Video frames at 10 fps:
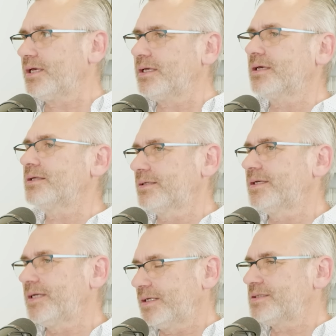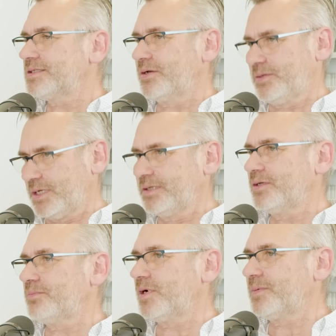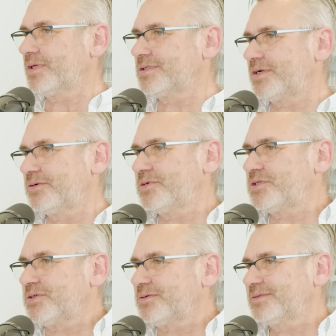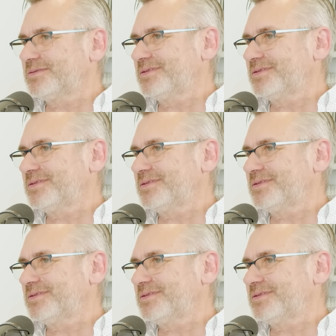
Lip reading: Oh yeah. So you might be able to get an original.